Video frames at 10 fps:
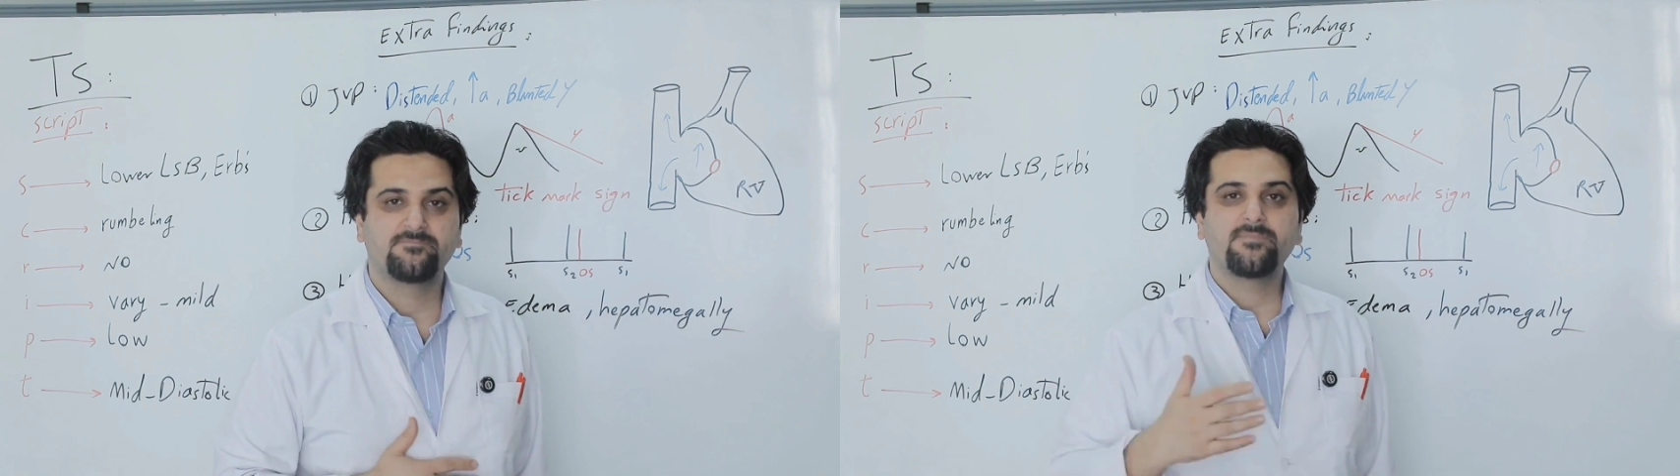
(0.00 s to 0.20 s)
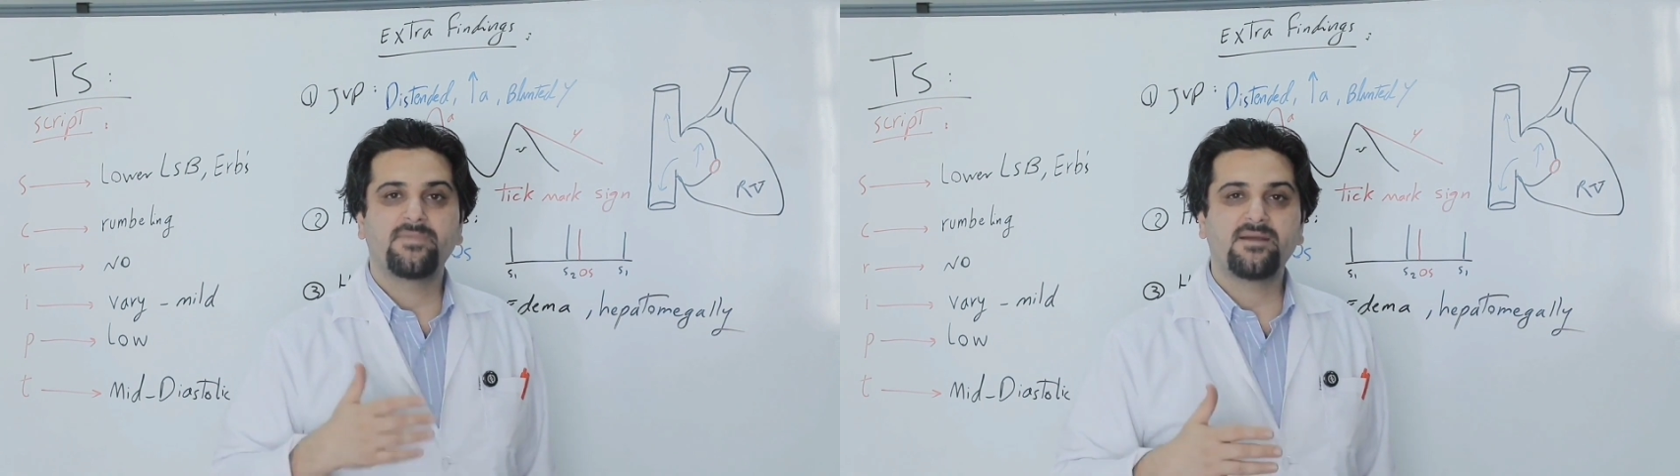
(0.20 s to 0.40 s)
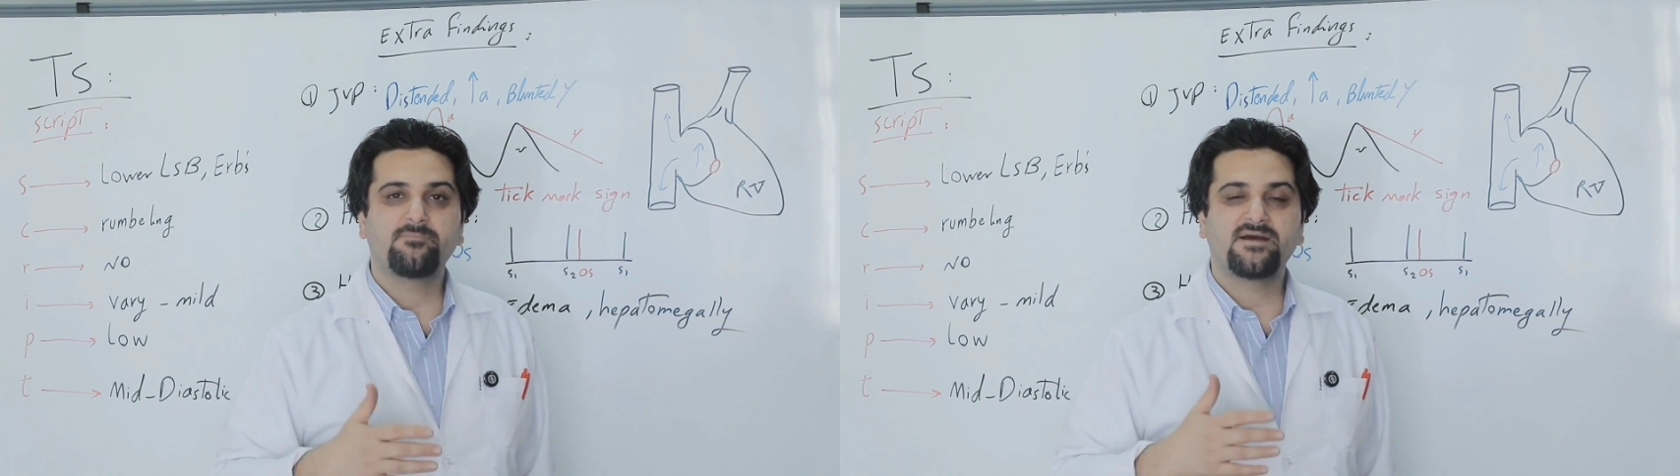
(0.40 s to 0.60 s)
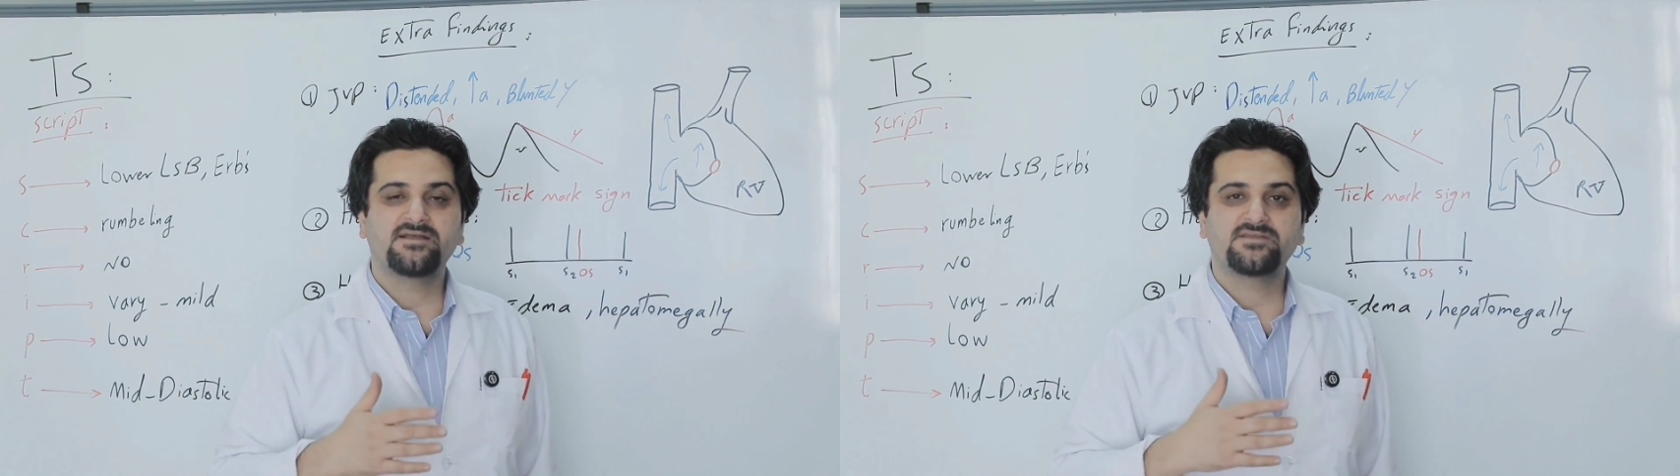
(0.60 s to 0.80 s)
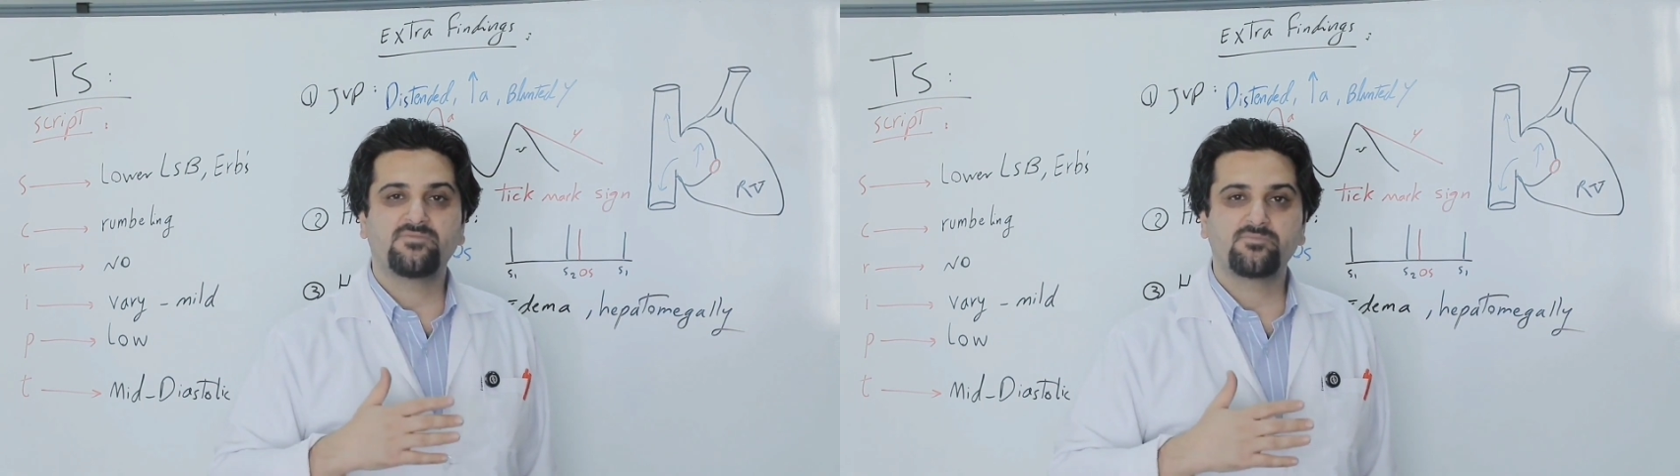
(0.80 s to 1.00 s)
That
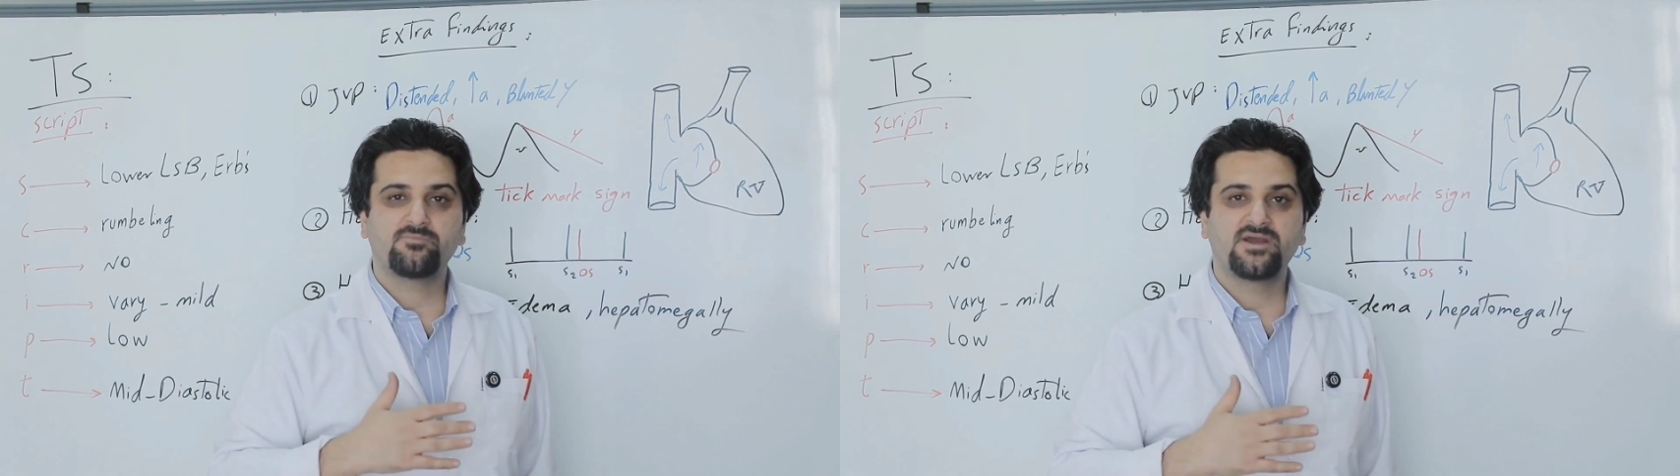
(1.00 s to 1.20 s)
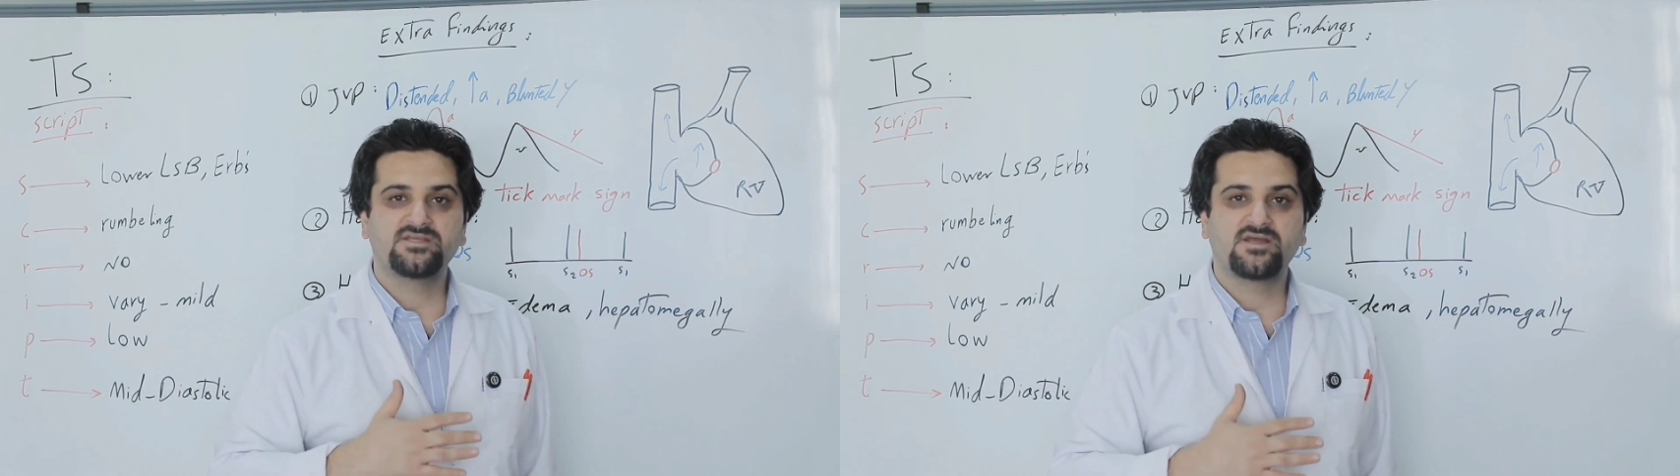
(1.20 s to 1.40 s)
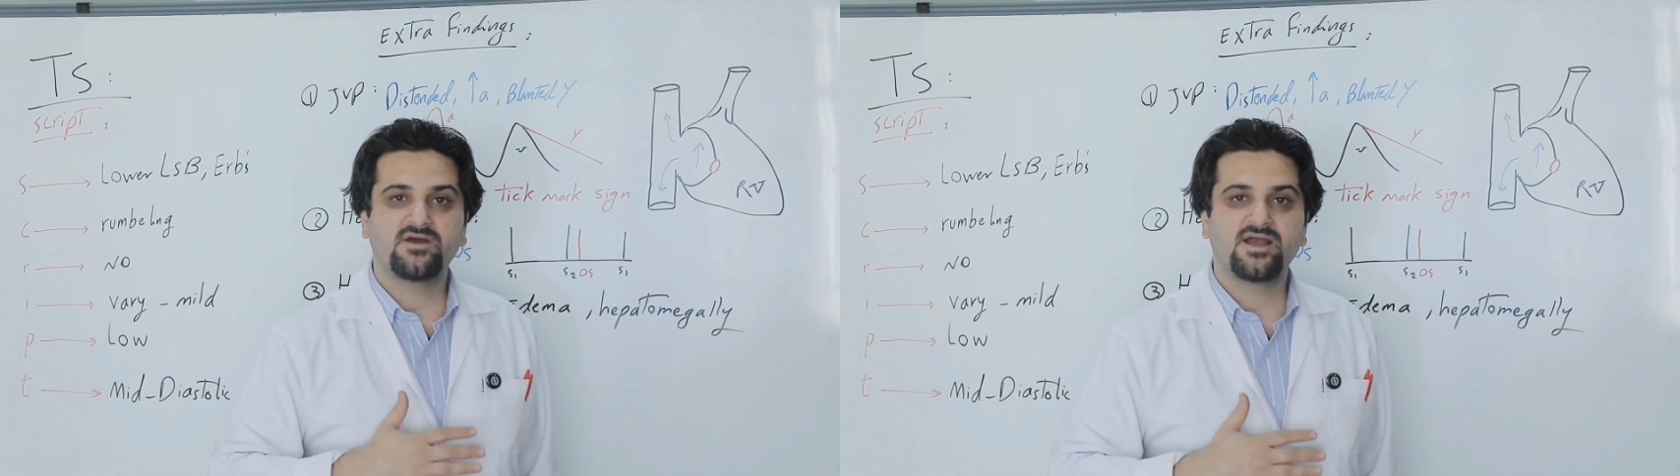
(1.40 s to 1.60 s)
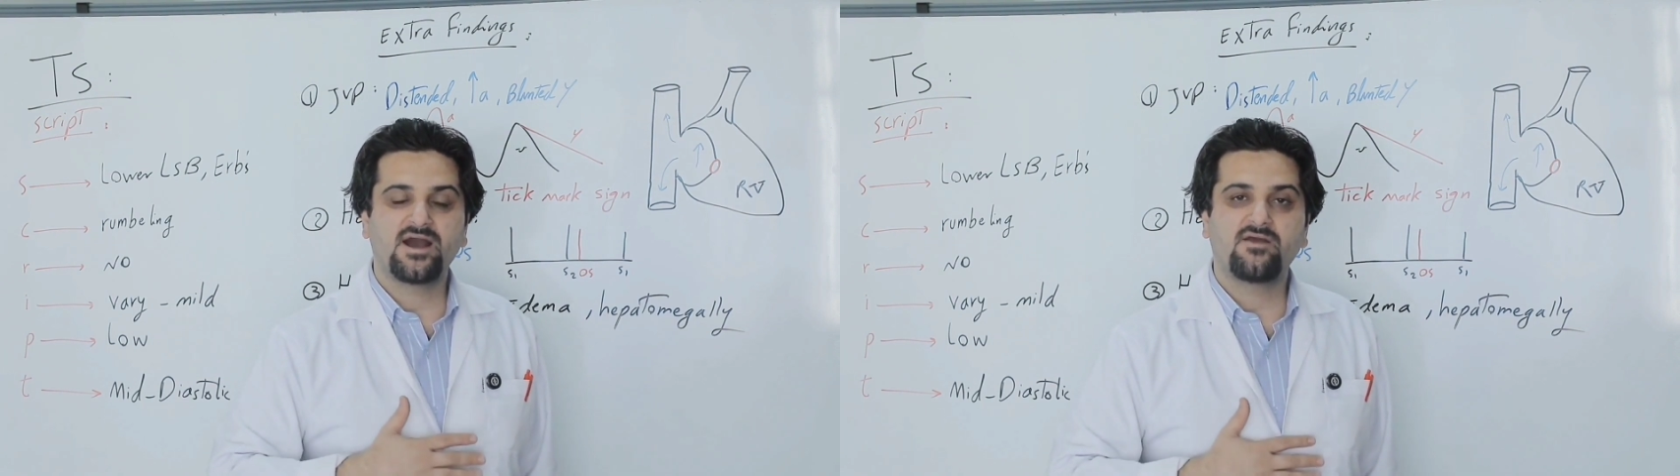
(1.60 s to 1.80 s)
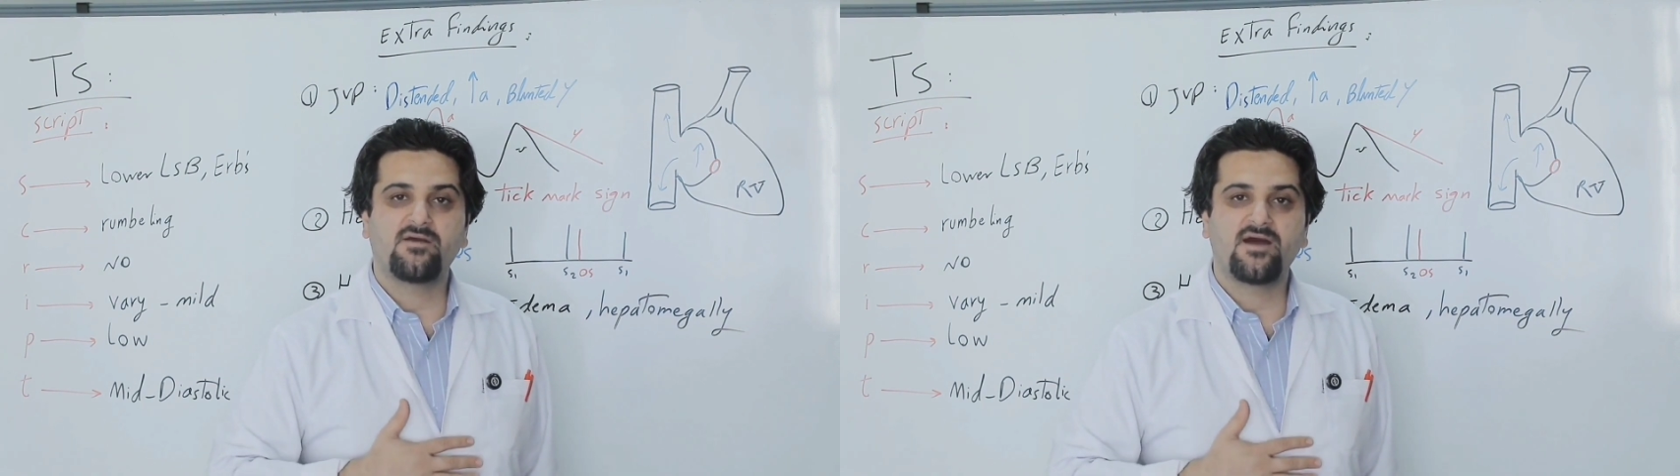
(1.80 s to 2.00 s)
means if we place our hand on